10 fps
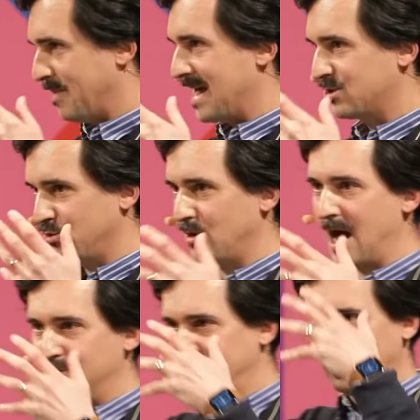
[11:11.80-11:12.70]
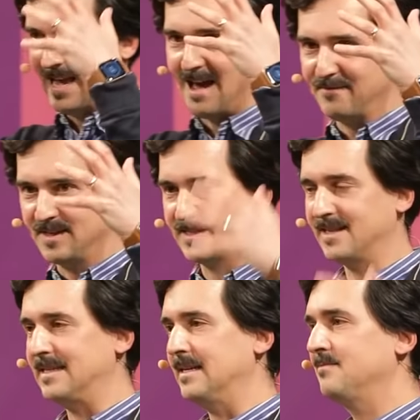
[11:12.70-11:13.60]
back to how did he have this
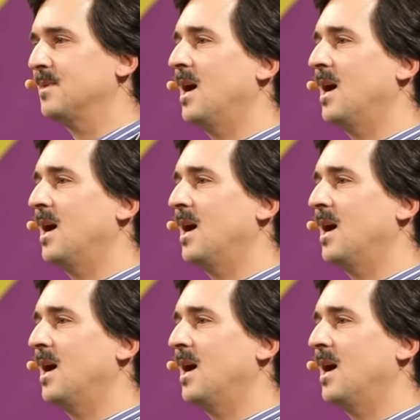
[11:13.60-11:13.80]
idea,